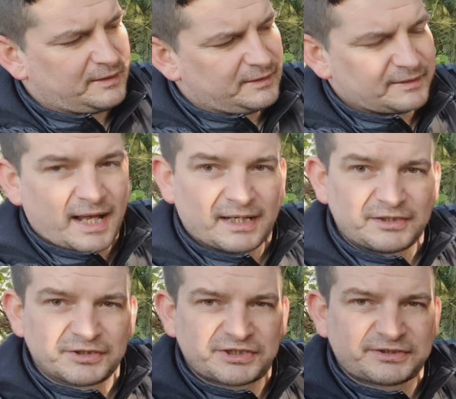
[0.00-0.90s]
that I can
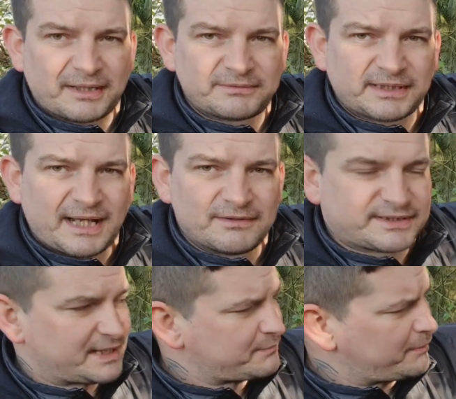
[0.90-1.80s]
just strap to the
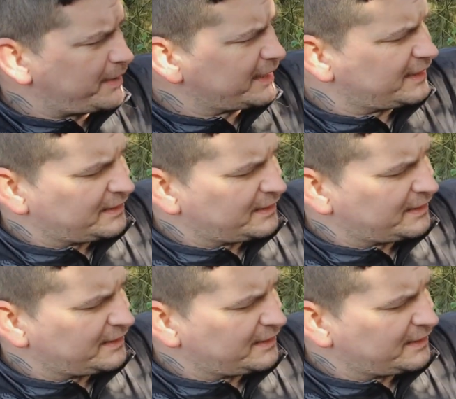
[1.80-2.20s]
outside of my bag.